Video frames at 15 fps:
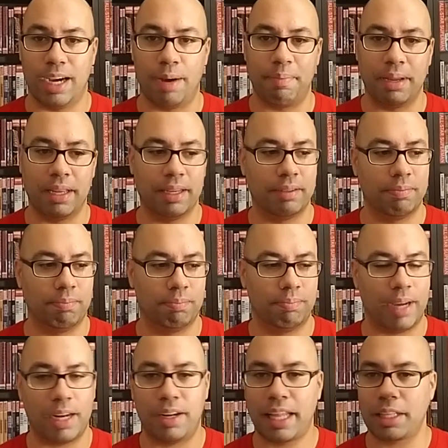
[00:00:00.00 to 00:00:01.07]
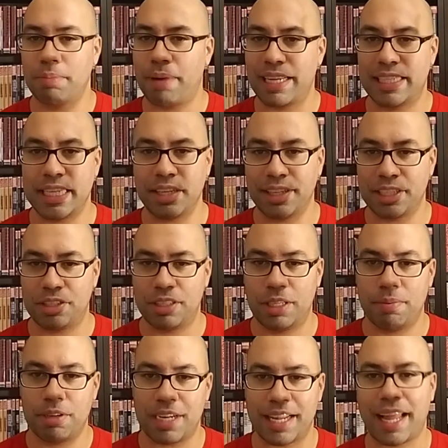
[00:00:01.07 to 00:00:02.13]
I don't like to buy single issues too
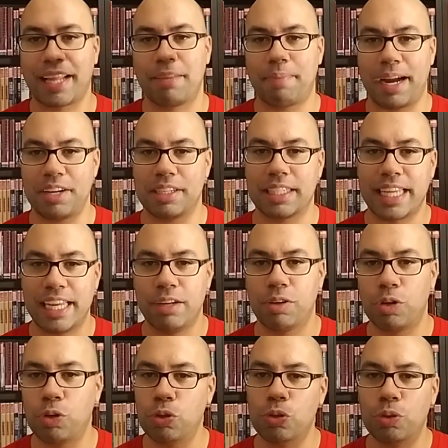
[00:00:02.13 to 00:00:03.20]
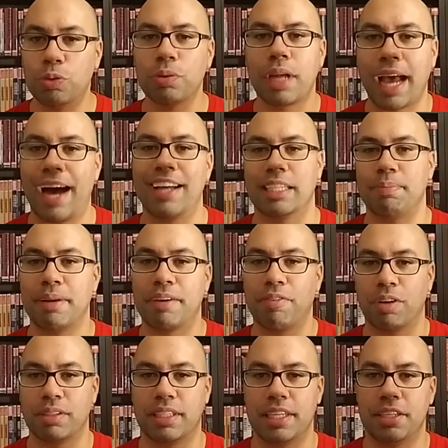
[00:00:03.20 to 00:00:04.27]
much. I like to buy just cool Cosmic
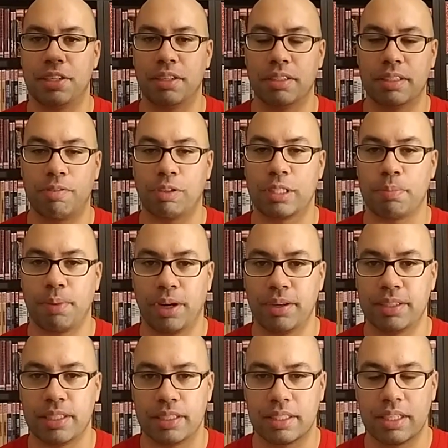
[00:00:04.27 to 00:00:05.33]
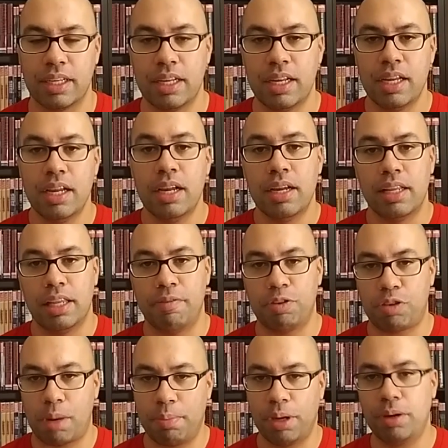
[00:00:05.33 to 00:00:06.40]
first issues, first appearances. Living
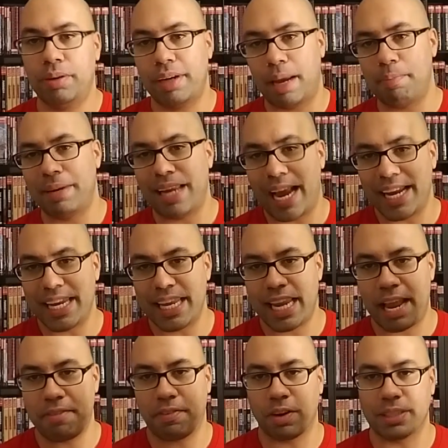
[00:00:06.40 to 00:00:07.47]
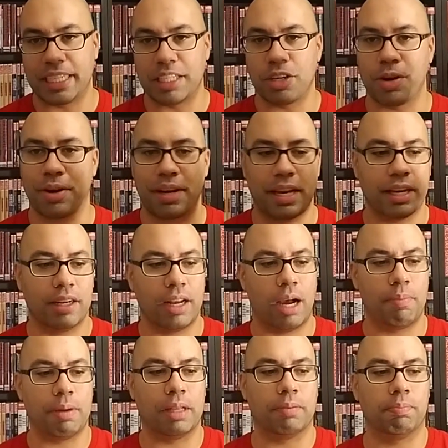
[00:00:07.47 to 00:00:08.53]
Tribunal, and I need a first Eternity. I'll
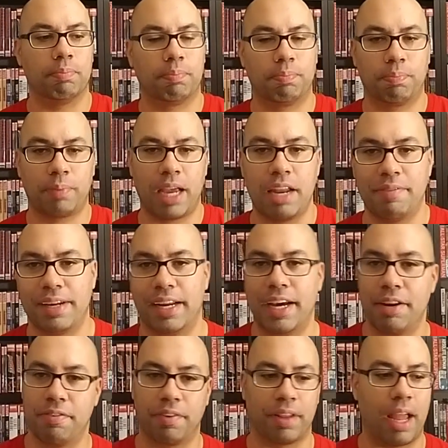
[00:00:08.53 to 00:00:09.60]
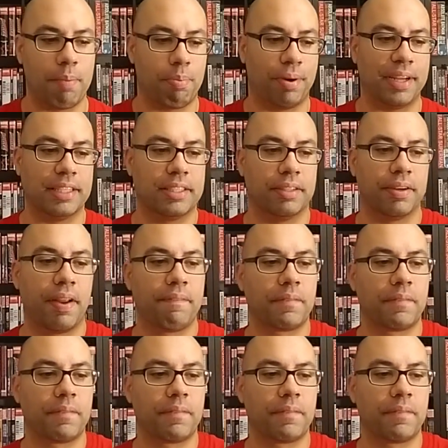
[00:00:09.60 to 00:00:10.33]
be kind of on a hunt for that pretty soon.